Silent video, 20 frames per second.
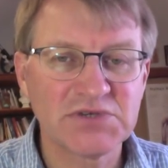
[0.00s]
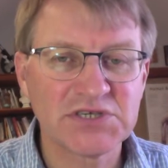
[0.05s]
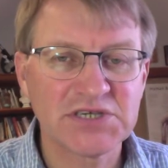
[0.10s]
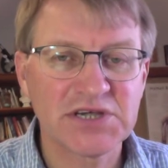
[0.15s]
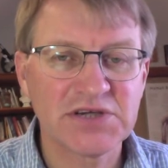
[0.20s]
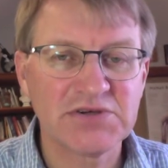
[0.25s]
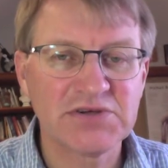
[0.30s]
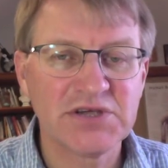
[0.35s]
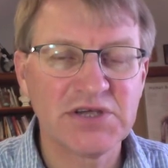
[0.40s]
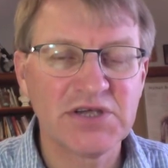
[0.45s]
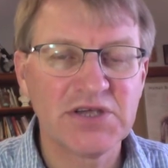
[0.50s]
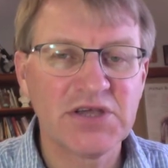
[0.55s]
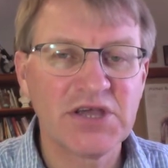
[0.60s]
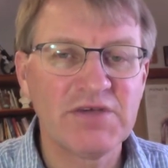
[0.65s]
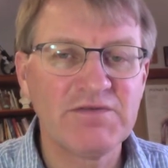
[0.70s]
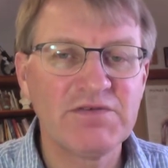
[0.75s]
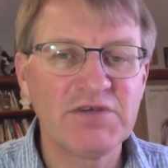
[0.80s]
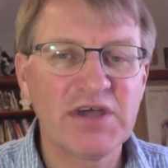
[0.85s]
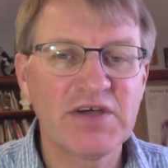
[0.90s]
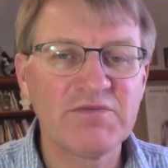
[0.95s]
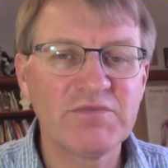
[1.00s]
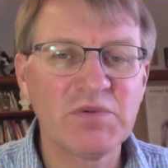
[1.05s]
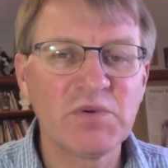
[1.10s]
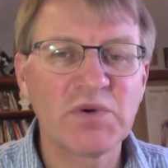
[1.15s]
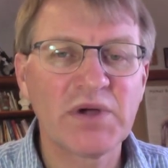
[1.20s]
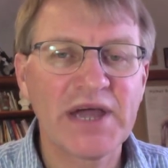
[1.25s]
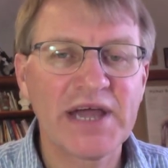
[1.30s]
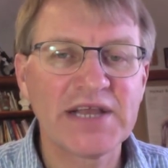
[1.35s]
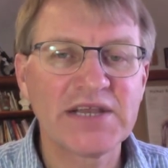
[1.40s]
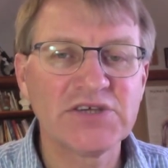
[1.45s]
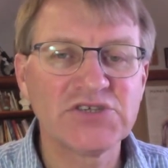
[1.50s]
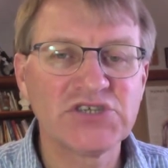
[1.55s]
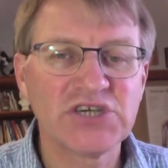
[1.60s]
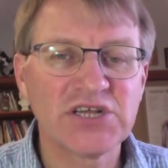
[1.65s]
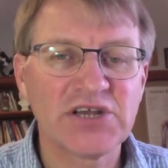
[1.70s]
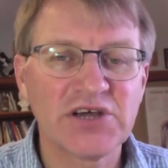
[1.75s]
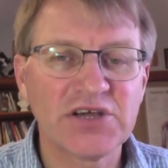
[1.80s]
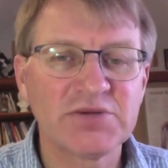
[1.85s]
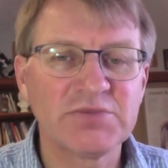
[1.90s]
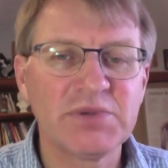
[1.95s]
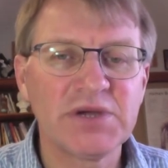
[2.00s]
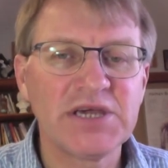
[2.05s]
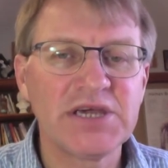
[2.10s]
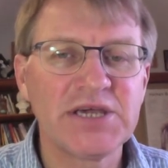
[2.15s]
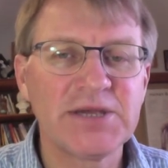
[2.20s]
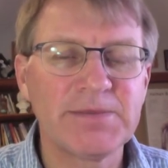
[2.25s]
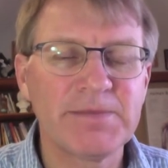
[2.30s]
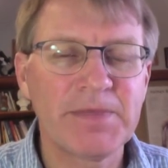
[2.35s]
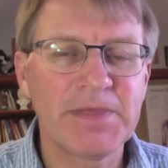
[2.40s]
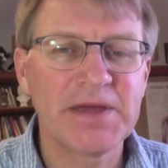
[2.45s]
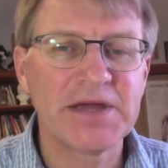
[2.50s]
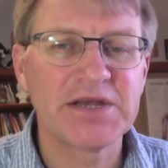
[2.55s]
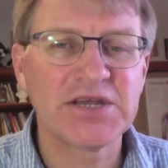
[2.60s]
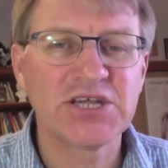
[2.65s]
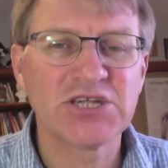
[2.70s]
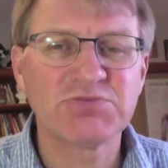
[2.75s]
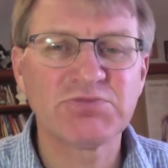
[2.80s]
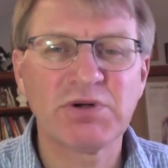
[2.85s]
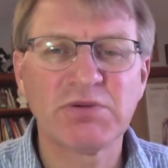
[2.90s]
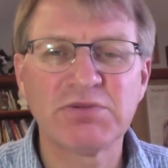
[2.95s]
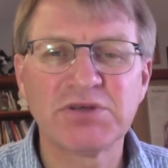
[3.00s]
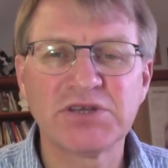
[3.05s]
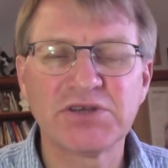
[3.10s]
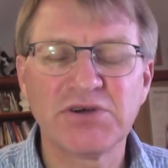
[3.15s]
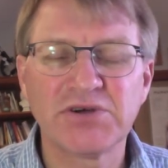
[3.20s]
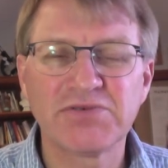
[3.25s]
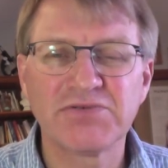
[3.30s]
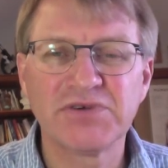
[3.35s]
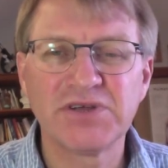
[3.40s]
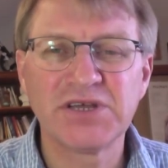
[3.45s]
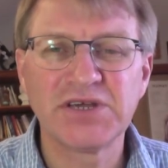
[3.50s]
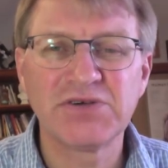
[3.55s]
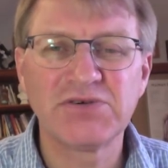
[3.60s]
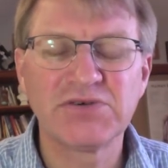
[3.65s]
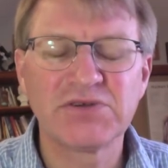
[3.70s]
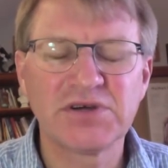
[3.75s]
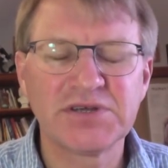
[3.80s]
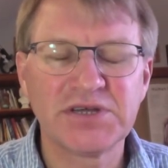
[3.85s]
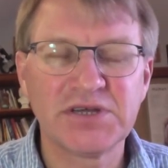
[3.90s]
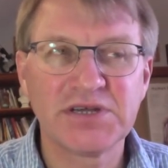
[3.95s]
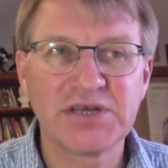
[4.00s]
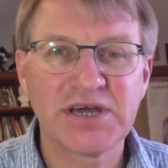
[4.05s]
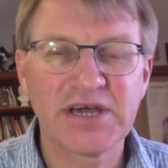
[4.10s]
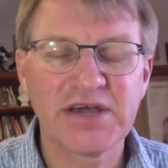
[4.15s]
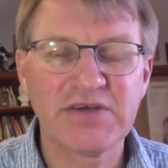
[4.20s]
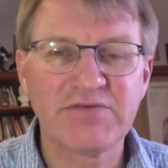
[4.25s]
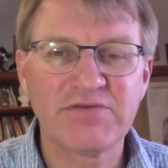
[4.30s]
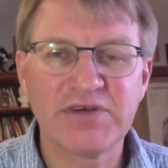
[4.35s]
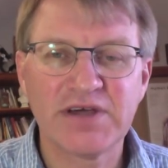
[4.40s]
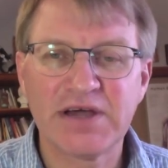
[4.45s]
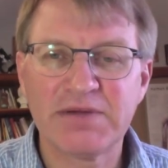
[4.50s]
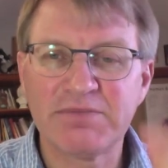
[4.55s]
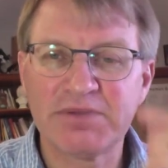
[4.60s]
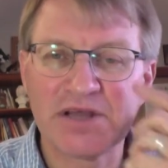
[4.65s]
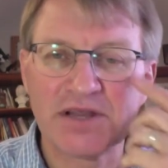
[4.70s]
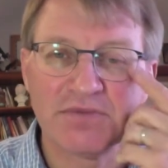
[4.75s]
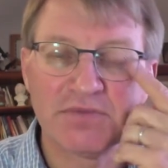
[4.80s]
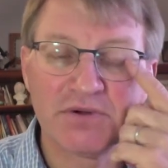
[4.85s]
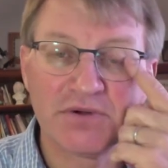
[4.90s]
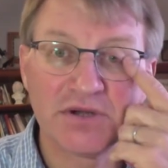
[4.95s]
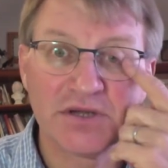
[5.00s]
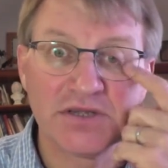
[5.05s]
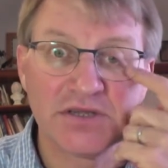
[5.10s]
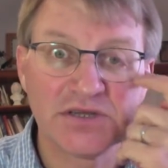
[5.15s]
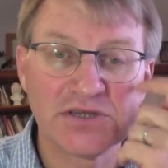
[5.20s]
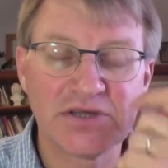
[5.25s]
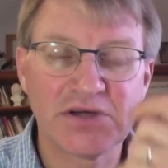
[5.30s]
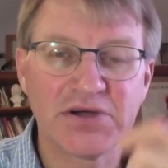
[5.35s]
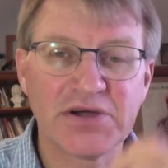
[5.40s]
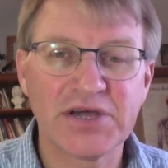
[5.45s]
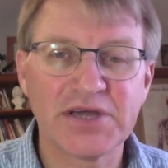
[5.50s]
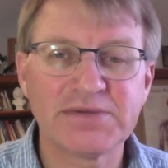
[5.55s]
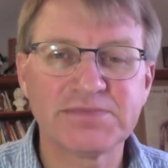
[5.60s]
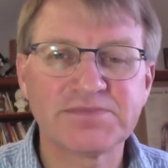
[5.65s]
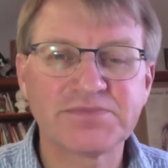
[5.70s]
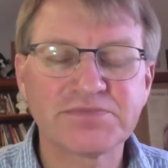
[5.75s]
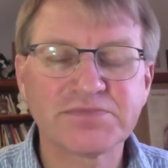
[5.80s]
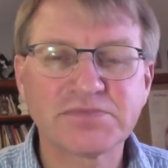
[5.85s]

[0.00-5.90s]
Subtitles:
So if you have milk allergy like me, then it's probably not really a good idea to have buttermilk in your diet.